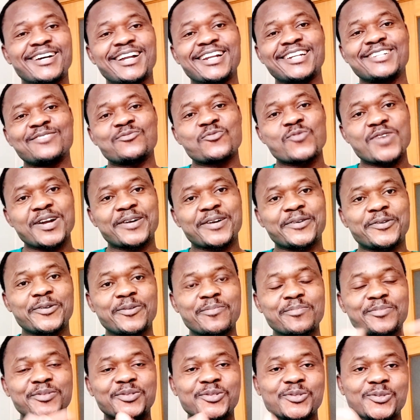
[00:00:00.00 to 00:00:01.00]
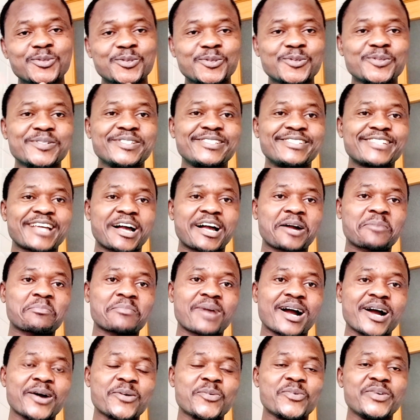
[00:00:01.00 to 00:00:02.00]
and welcome to
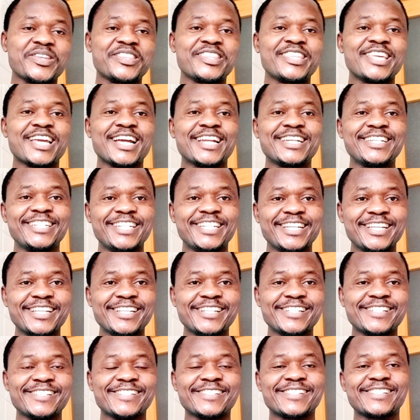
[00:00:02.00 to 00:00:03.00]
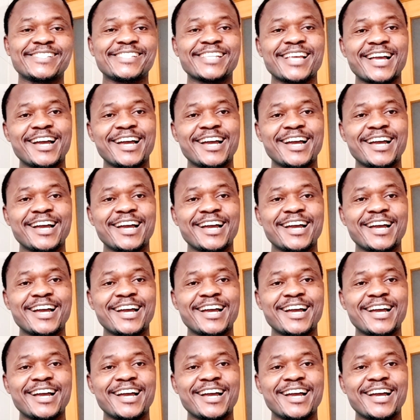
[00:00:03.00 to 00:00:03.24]
Japa with their days.